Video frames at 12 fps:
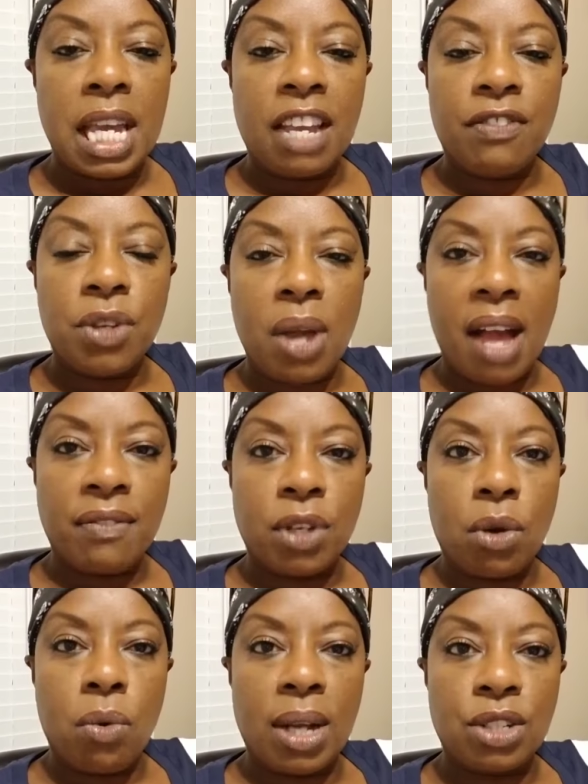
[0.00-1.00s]
If you have
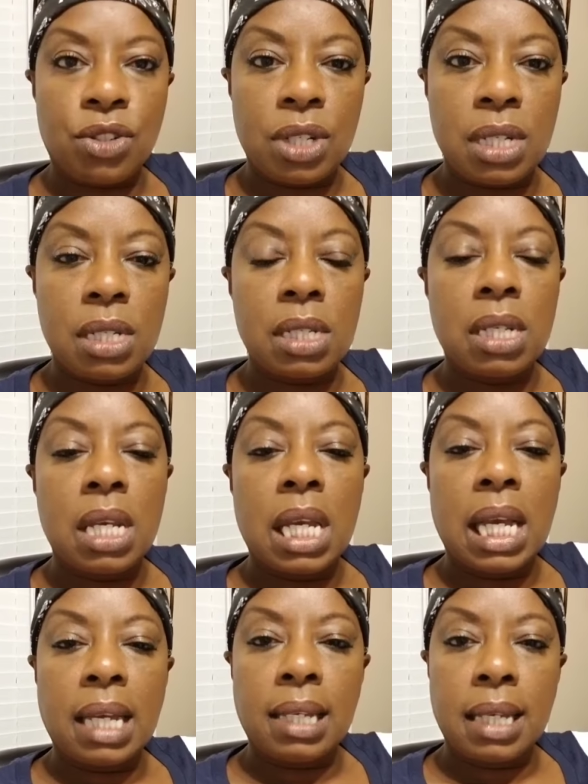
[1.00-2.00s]
questions,
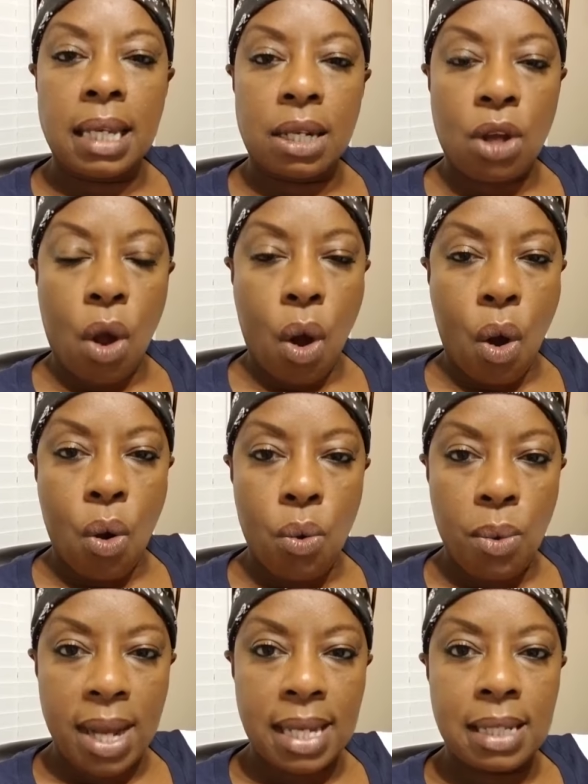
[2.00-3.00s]
again,
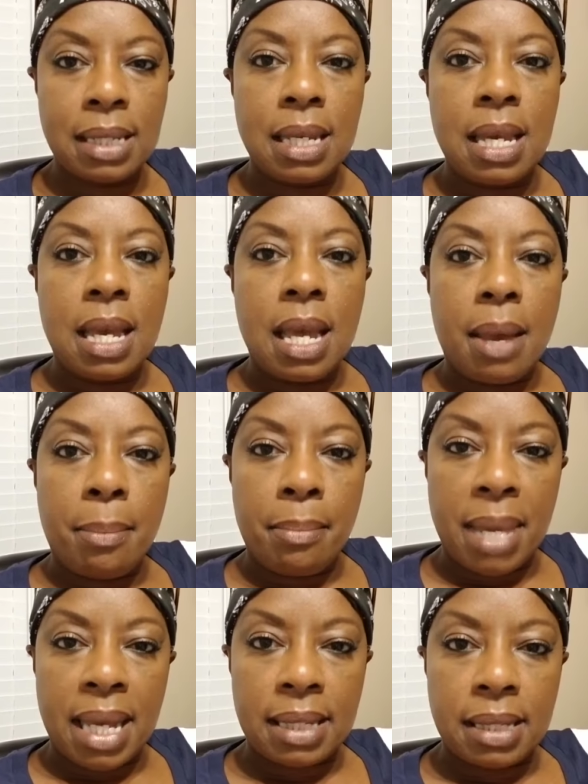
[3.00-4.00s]
always
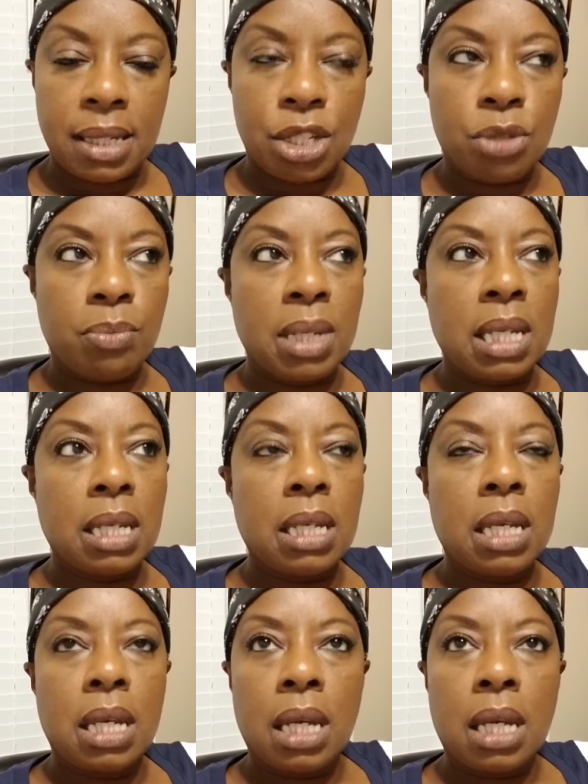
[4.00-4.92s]
message me,